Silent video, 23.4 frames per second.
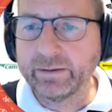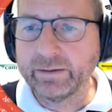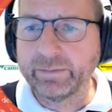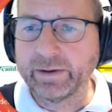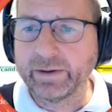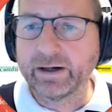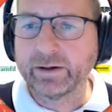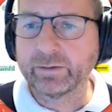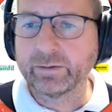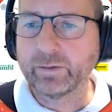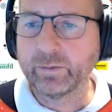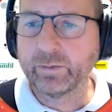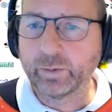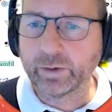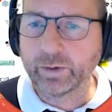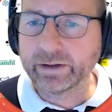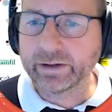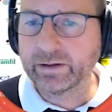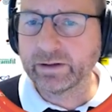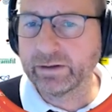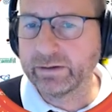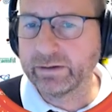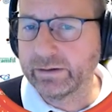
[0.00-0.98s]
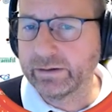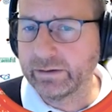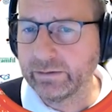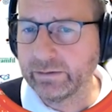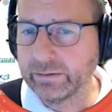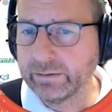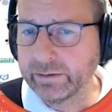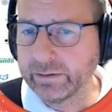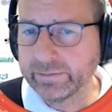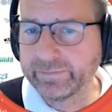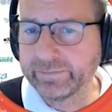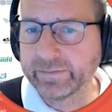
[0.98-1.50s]
about what to
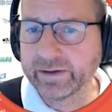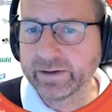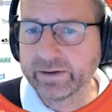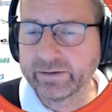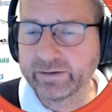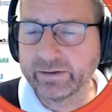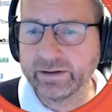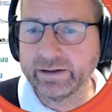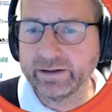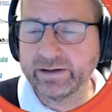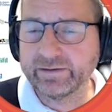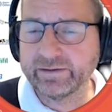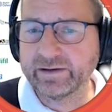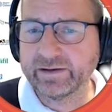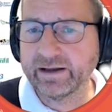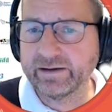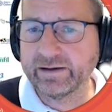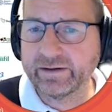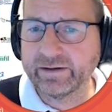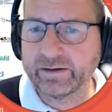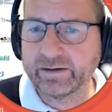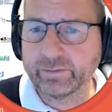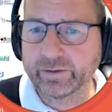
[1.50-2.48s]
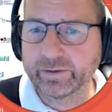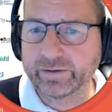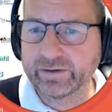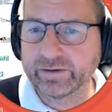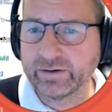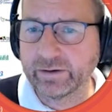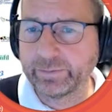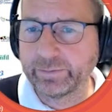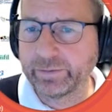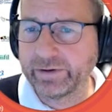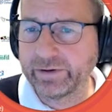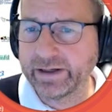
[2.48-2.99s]
do. So in this case, it was
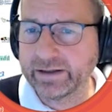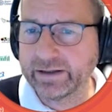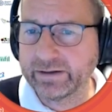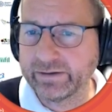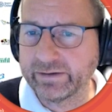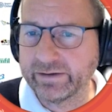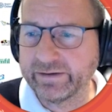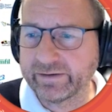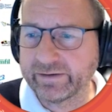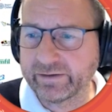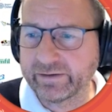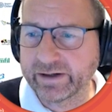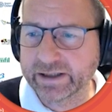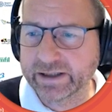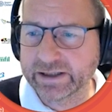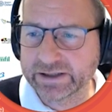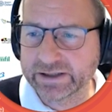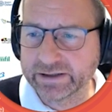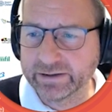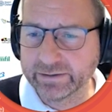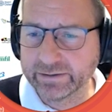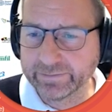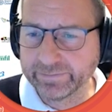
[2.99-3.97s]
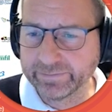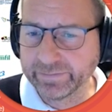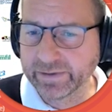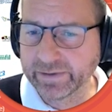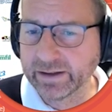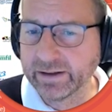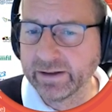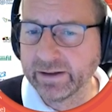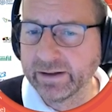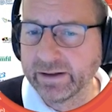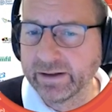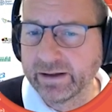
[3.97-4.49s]
an operator instruction
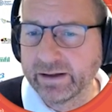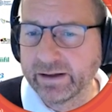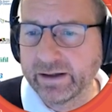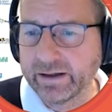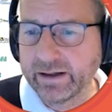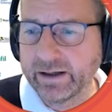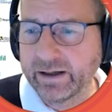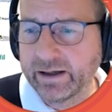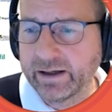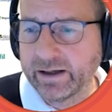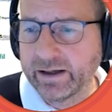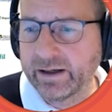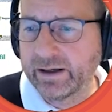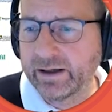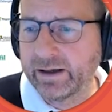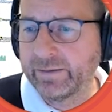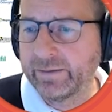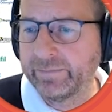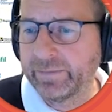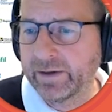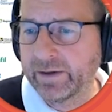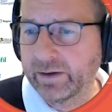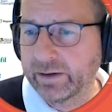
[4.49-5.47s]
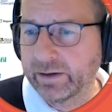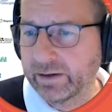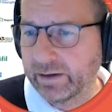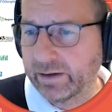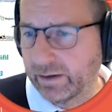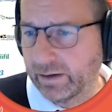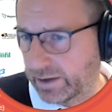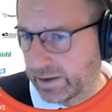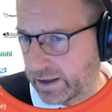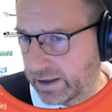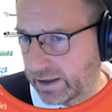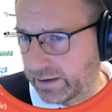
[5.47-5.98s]

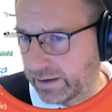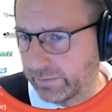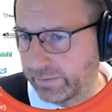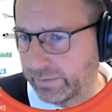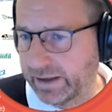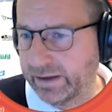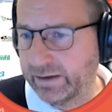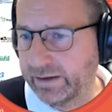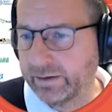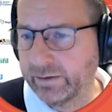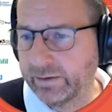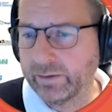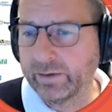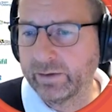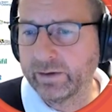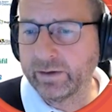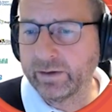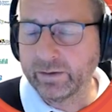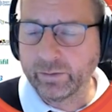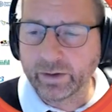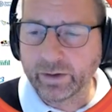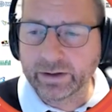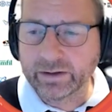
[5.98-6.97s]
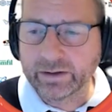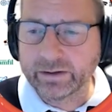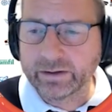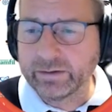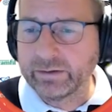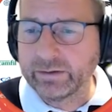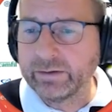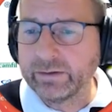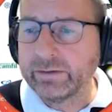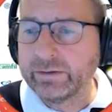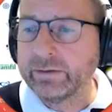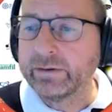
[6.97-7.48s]
telling me what
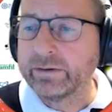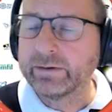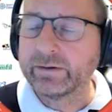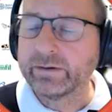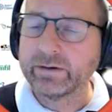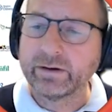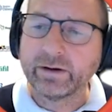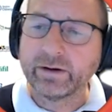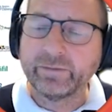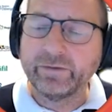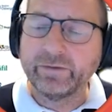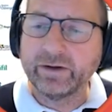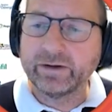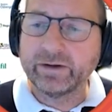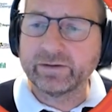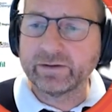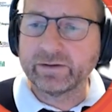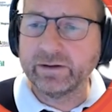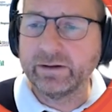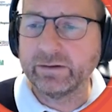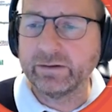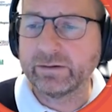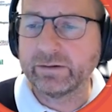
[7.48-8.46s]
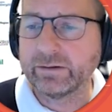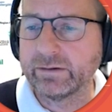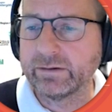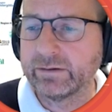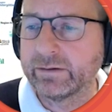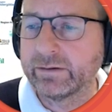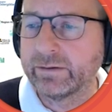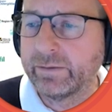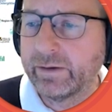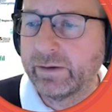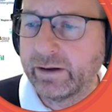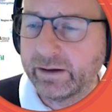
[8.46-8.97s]
to do. Obviously, you
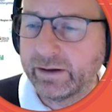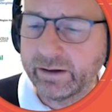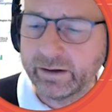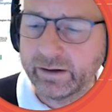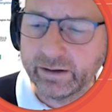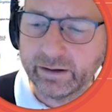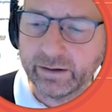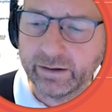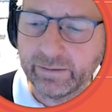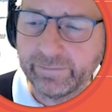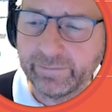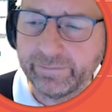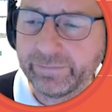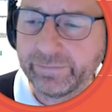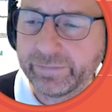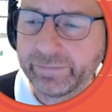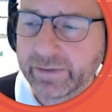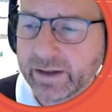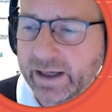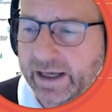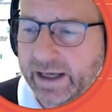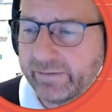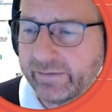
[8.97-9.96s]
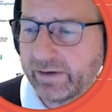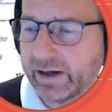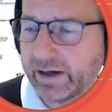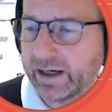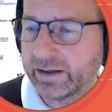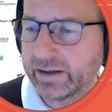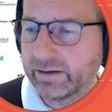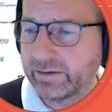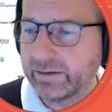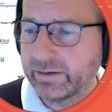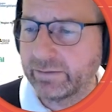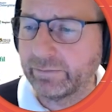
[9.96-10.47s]
could have
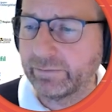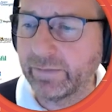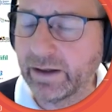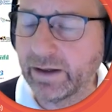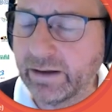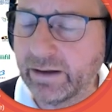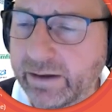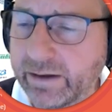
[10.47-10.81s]
other